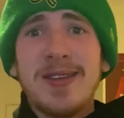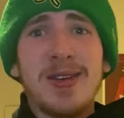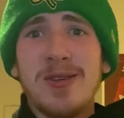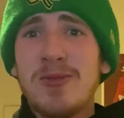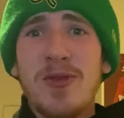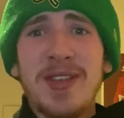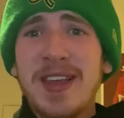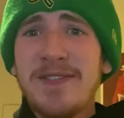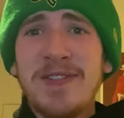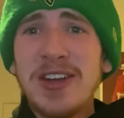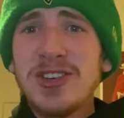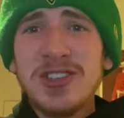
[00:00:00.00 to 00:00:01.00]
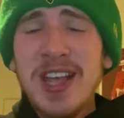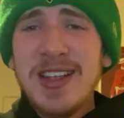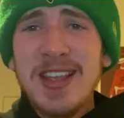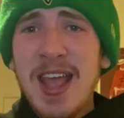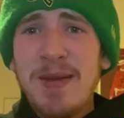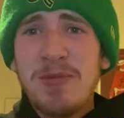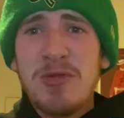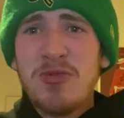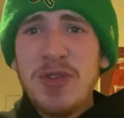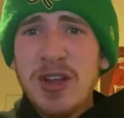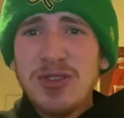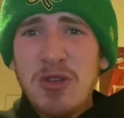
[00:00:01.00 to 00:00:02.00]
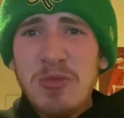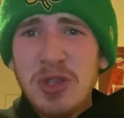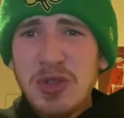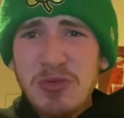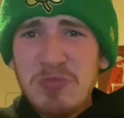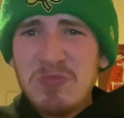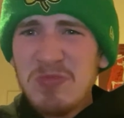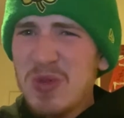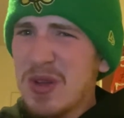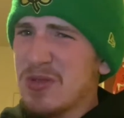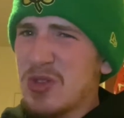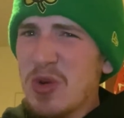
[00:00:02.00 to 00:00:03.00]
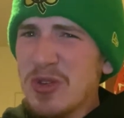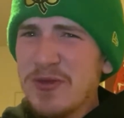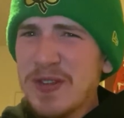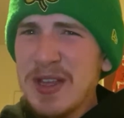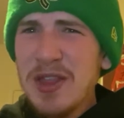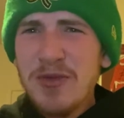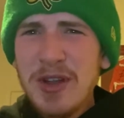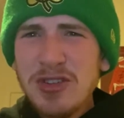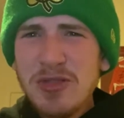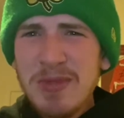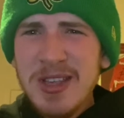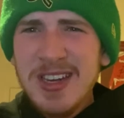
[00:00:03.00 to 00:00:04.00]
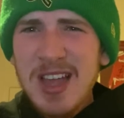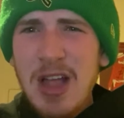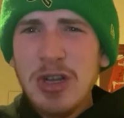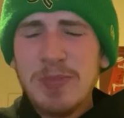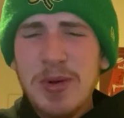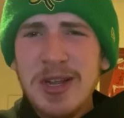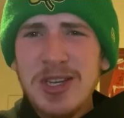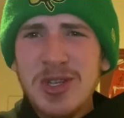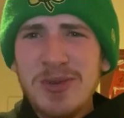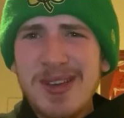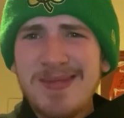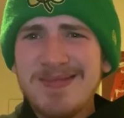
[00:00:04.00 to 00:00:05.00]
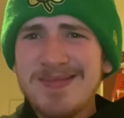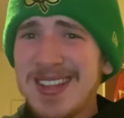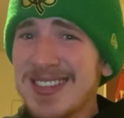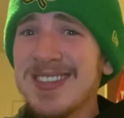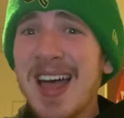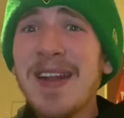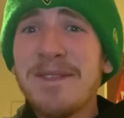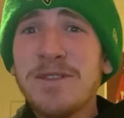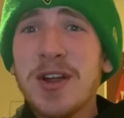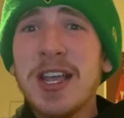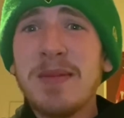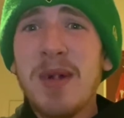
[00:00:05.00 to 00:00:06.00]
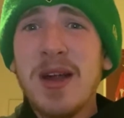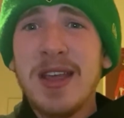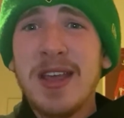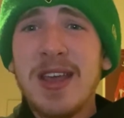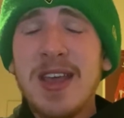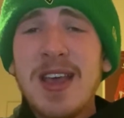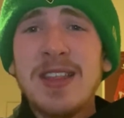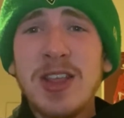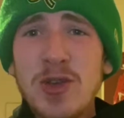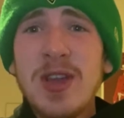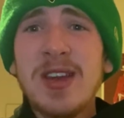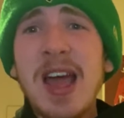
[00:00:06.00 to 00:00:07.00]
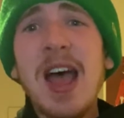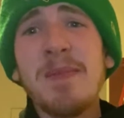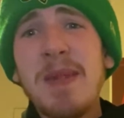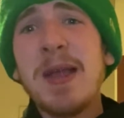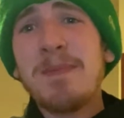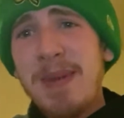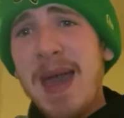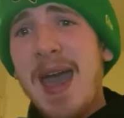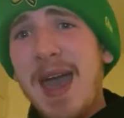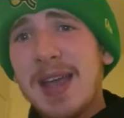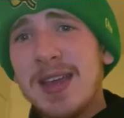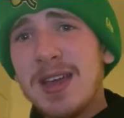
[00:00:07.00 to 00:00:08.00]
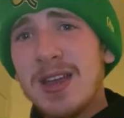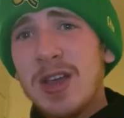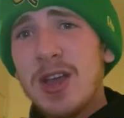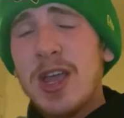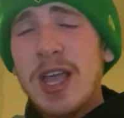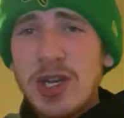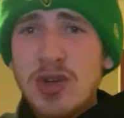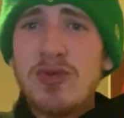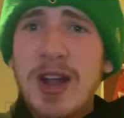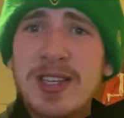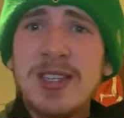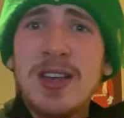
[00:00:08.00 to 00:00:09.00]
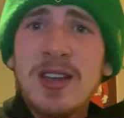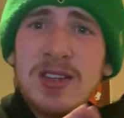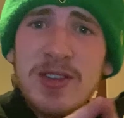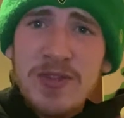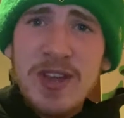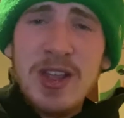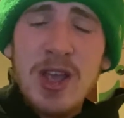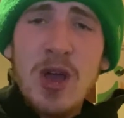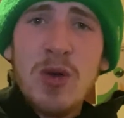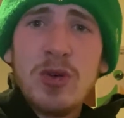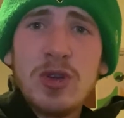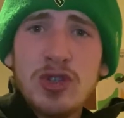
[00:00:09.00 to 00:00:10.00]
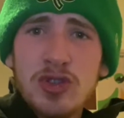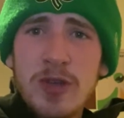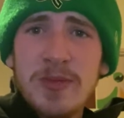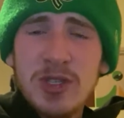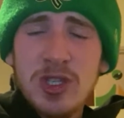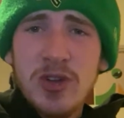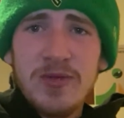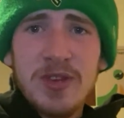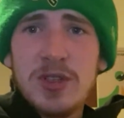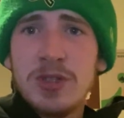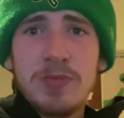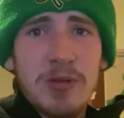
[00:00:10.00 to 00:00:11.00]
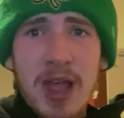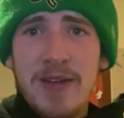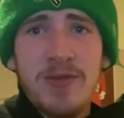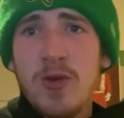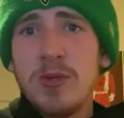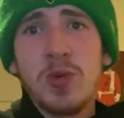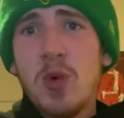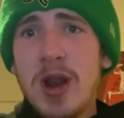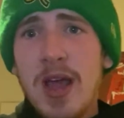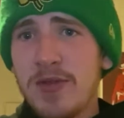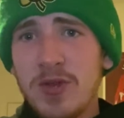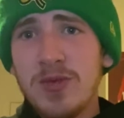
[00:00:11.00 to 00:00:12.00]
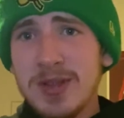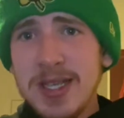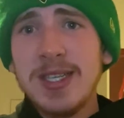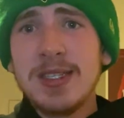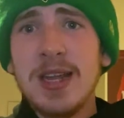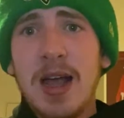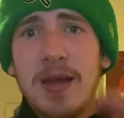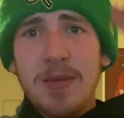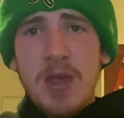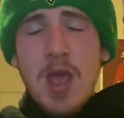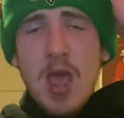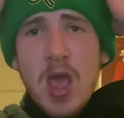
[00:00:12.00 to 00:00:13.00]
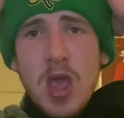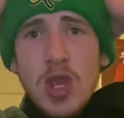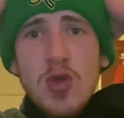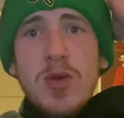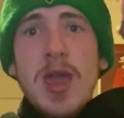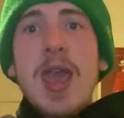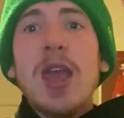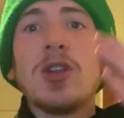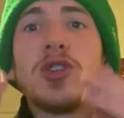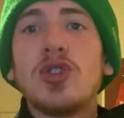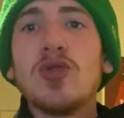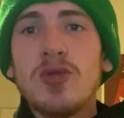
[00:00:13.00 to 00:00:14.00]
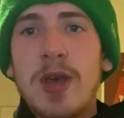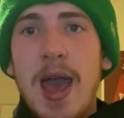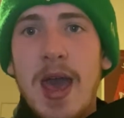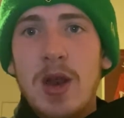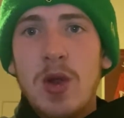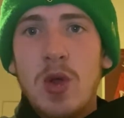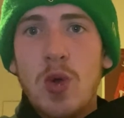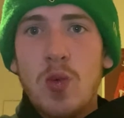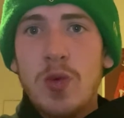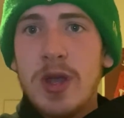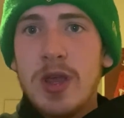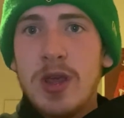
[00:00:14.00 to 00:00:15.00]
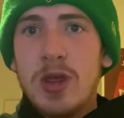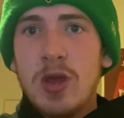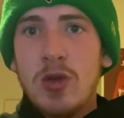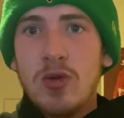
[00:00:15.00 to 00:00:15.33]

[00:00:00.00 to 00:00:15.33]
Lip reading: you know, a movie like Avengers Endgame, $250-$300 million put into it? That's a lot of freaking money that you cannot make back in direct to video, streaming service, platforms, whatever, release time. You can't do that with